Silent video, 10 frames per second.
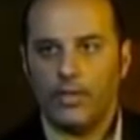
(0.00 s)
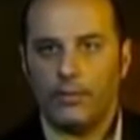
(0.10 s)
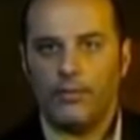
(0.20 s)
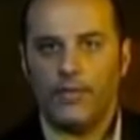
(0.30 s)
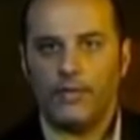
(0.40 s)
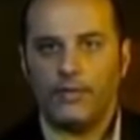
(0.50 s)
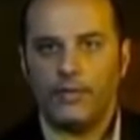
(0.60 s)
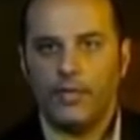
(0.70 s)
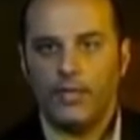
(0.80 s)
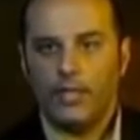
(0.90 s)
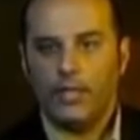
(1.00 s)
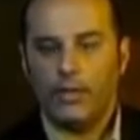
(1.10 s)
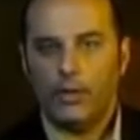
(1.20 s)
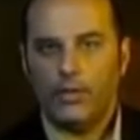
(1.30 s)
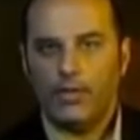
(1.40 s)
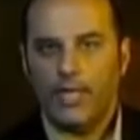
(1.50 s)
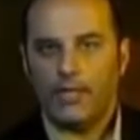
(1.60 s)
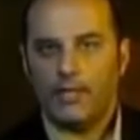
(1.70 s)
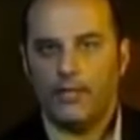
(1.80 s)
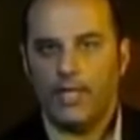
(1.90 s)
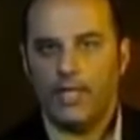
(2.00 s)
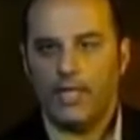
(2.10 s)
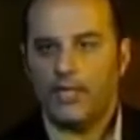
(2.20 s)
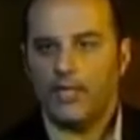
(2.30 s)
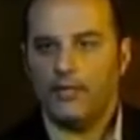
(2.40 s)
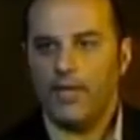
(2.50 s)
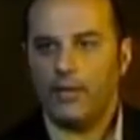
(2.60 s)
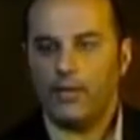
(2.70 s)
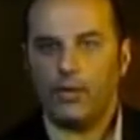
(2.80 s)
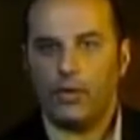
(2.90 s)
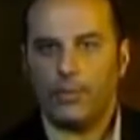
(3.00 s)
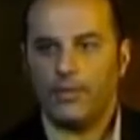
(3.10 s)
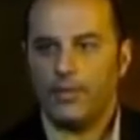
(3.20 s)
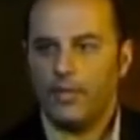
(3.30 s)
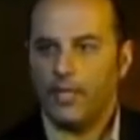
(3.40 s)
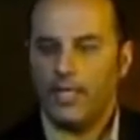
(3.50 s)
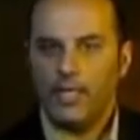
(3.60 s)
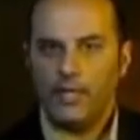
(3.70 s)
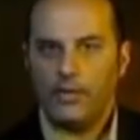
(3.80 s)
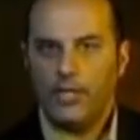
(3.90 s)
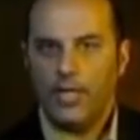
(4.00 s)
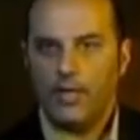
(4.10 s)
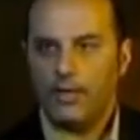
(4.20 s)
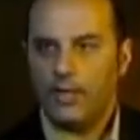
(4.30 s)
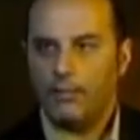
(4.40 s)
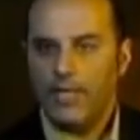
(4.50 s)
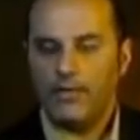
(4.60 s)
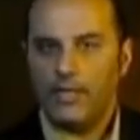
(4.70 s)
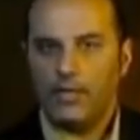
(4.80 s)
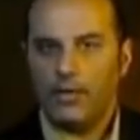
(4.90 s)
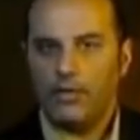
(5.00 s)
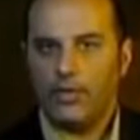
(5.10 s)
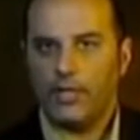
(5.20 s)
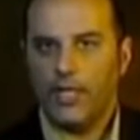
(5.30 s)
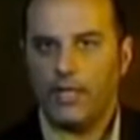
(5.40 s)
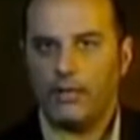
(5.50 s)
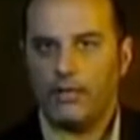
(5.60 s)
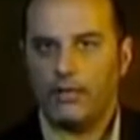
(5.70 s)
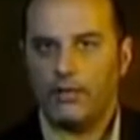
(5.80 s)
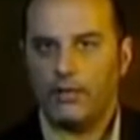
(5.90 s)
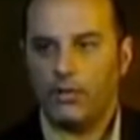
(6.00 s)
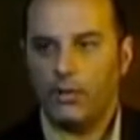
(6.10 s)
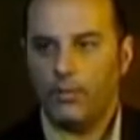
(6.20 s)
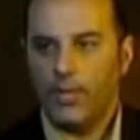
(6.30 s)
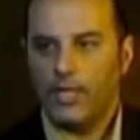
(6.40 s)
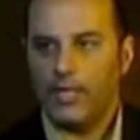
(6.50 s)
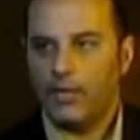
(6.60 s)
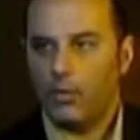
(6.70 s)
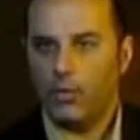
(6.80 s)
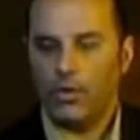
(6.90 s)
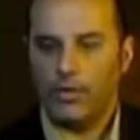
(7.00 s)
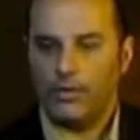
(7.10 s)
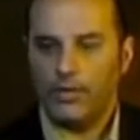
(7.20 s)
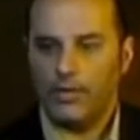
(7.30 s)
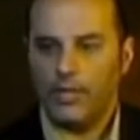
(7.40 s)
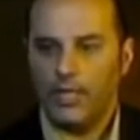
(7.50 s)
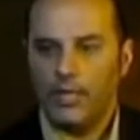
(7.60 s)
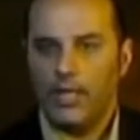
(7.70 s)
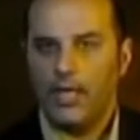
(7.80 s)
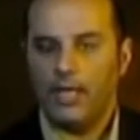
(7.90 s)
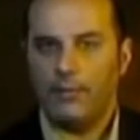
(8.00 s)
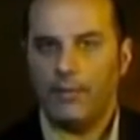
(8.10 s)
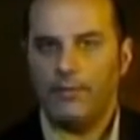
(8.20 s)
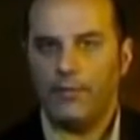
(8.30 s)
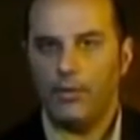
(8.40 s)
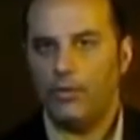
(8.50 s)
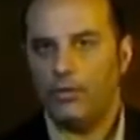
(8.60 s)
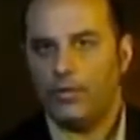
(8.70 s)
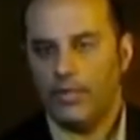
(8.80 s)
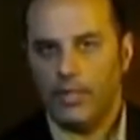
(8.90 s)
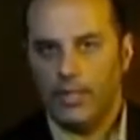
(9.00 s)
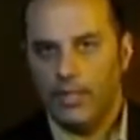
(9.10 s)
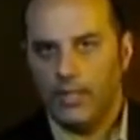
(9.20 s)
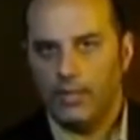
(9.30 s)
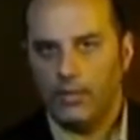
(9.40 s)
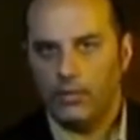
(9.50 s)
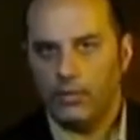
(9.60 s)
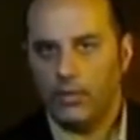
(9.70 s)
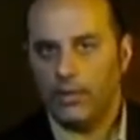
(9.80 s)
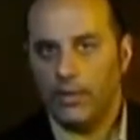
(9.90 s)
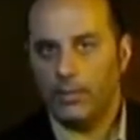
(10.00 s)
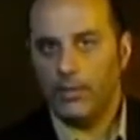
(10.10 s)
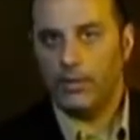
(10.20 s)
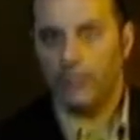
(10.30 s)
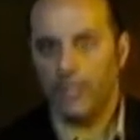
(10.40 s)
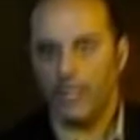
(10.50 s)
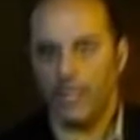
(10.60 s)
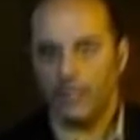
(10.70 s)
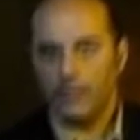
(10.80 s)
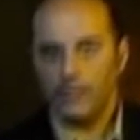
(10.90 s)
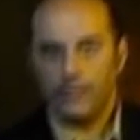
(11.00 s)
uh, professor who was excavating, actually found a corpse in a chair that had basically turned to glass. His whole body and the walls and the chair had been fused into what appeared to be glass,